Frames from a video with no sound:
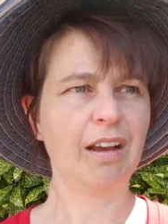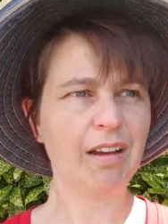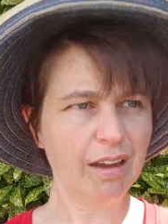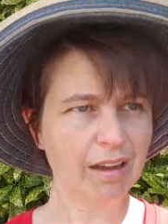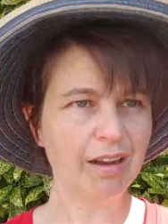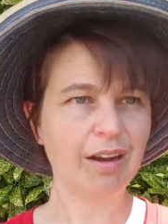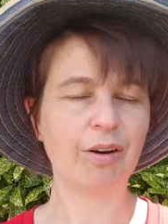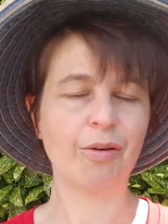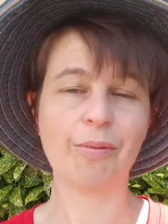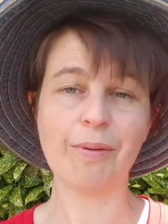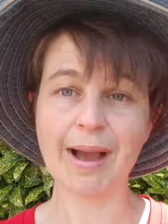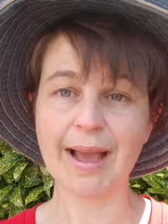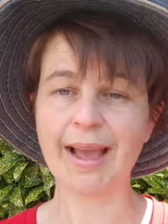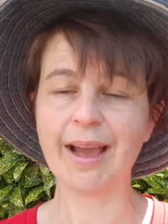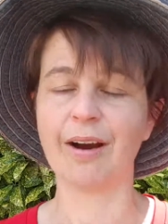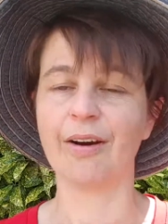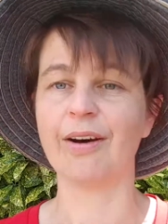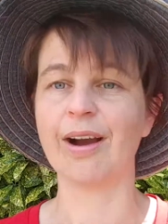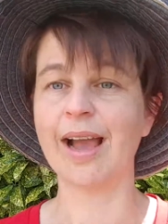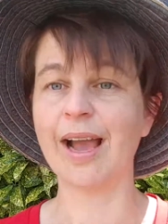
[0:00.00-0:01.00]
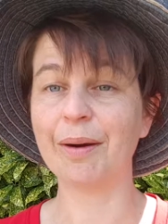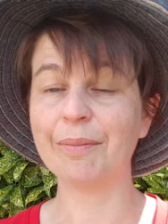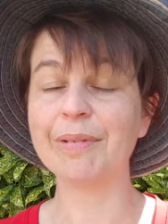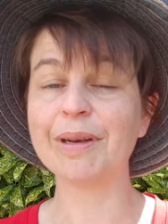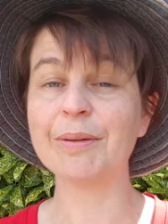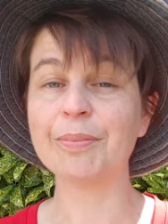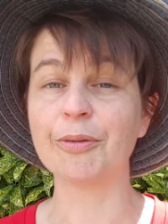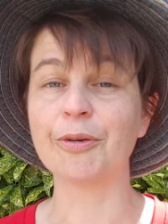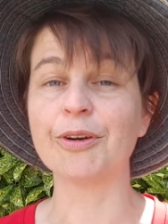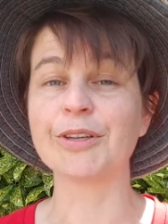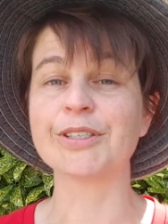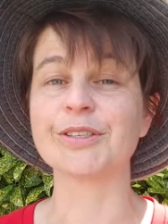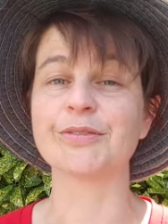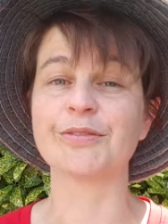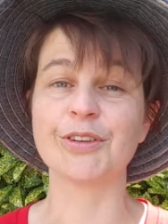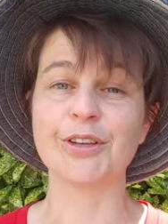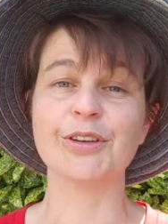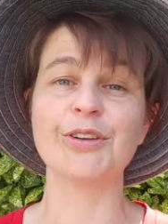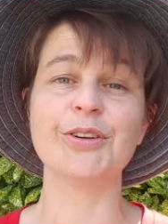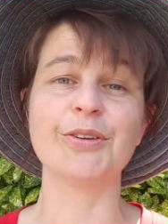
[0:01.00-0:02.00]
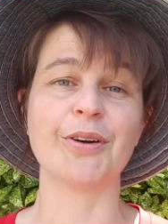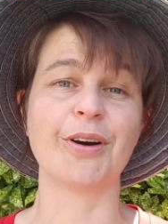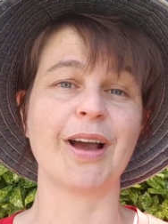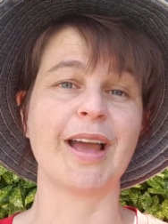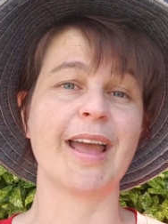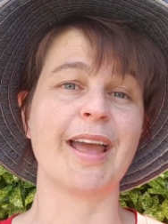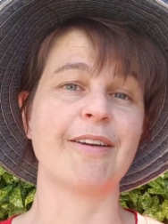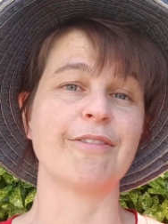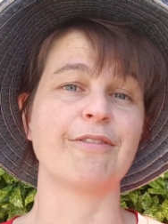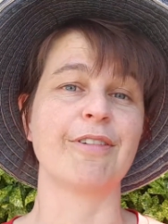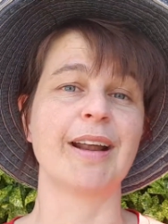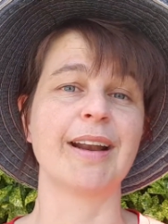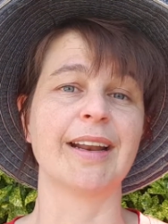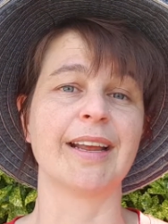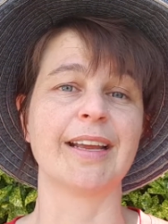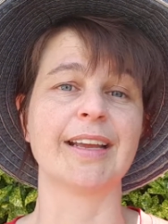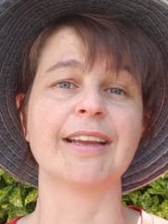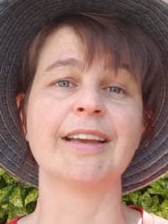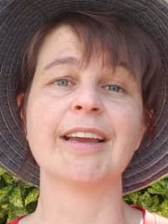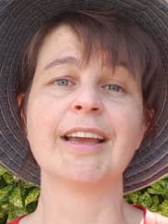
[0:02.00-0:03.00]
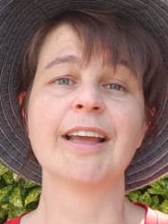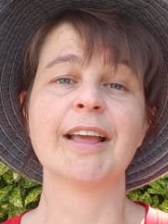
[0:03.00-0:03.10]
oh wow, how many points of view do I have running